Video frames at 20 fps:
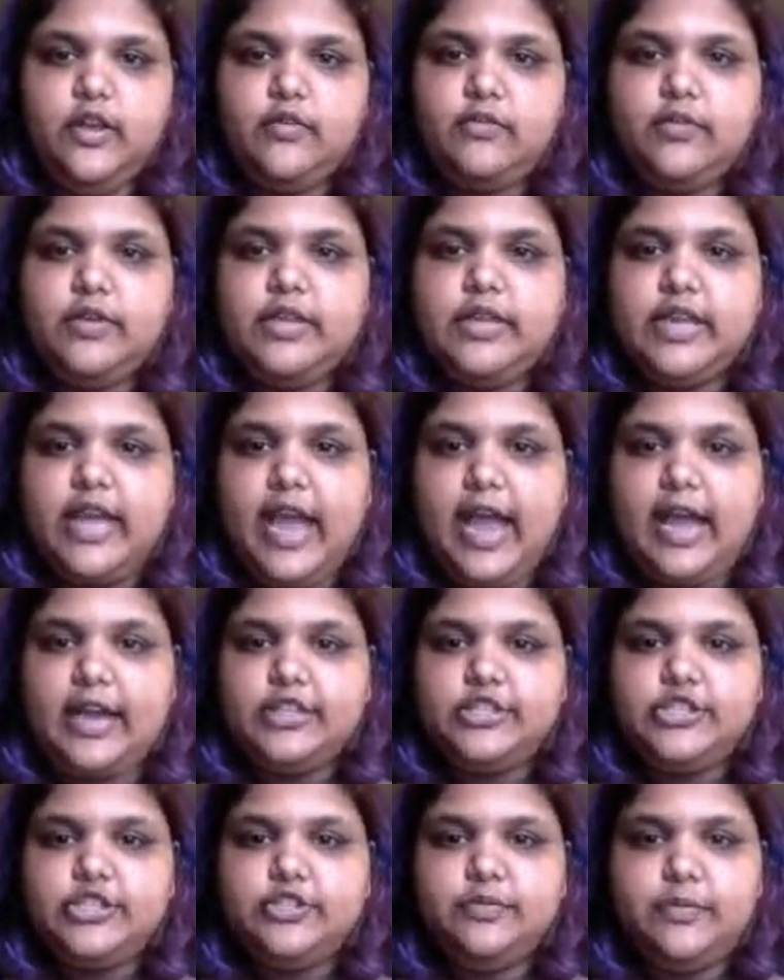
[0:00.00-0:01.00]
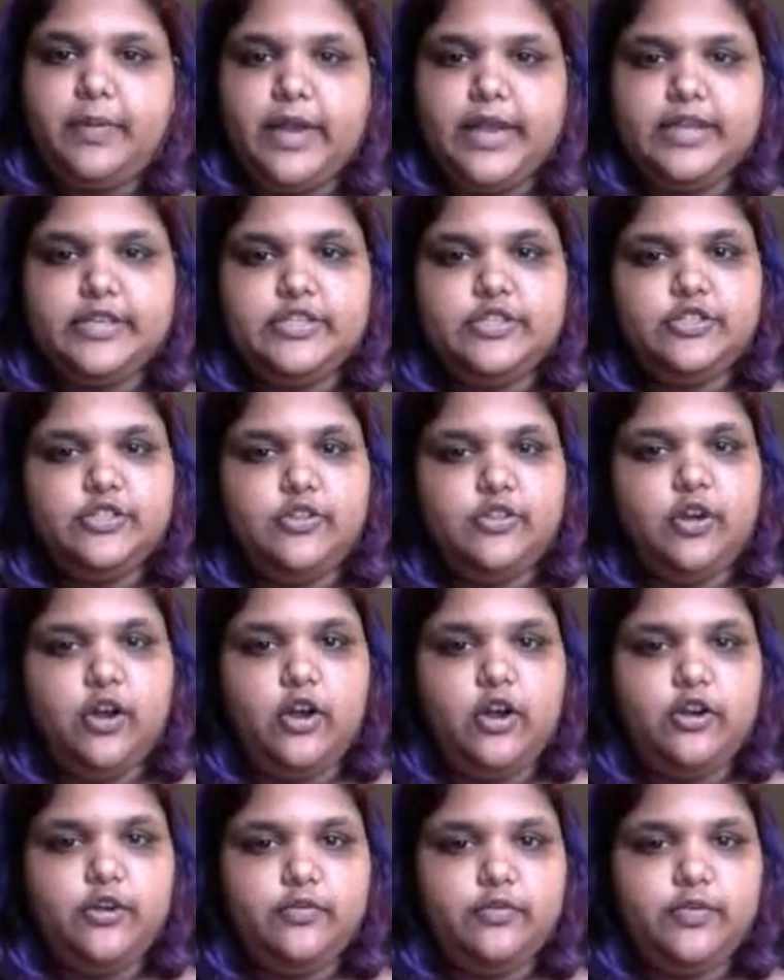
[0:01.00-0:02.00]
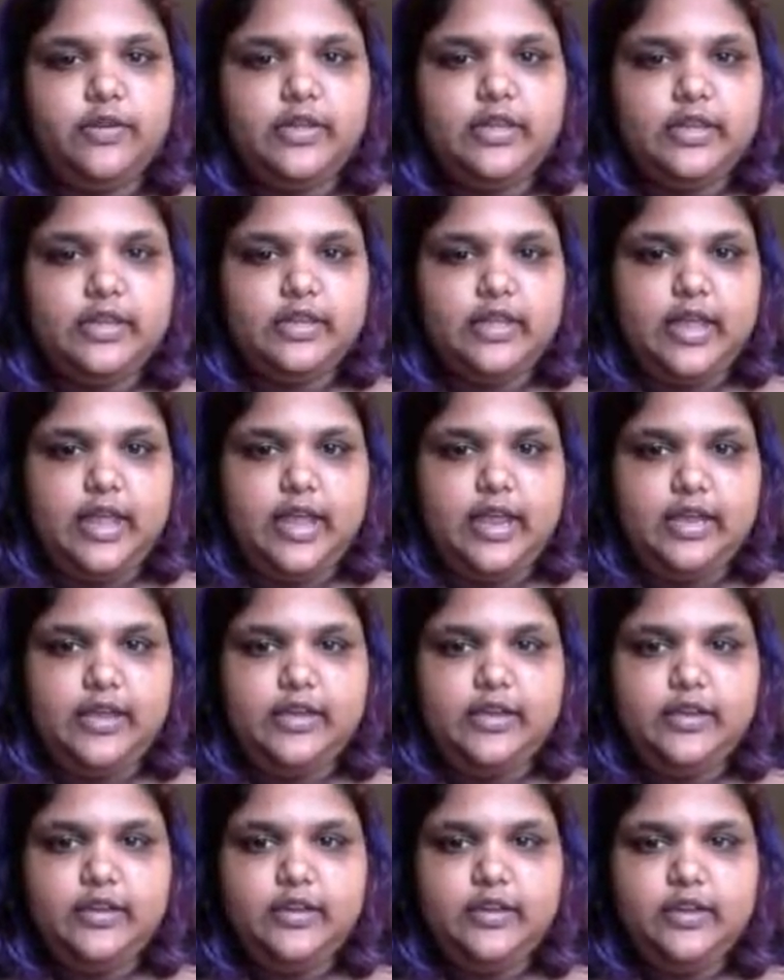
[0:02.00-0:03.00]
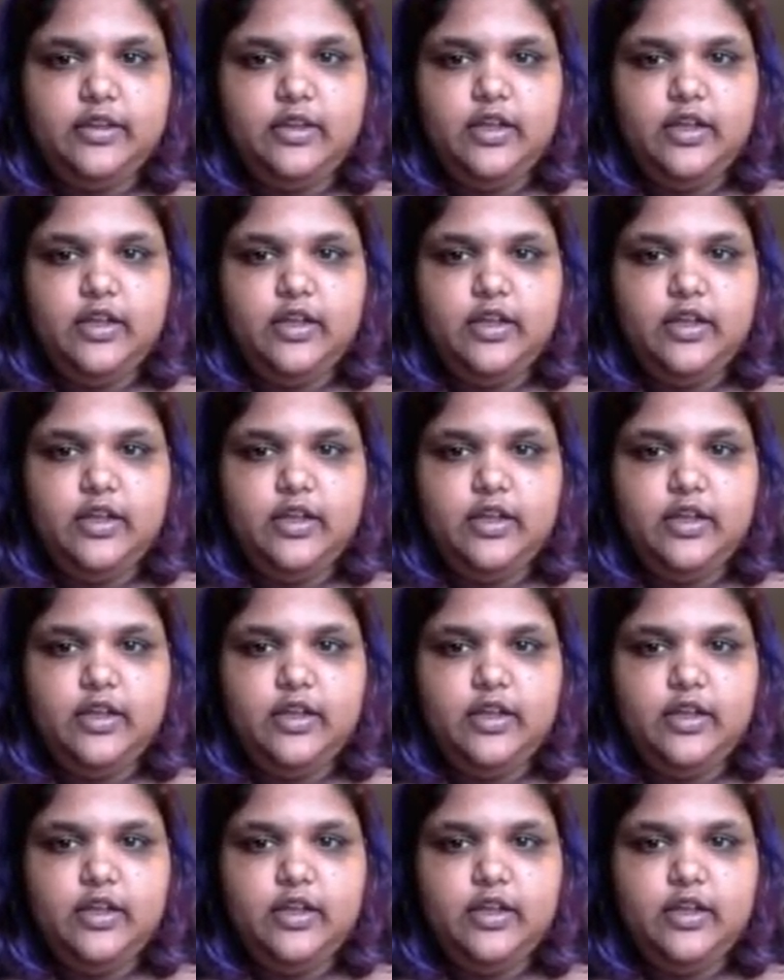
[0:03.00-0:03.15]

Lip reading: really action based, or aren't really like,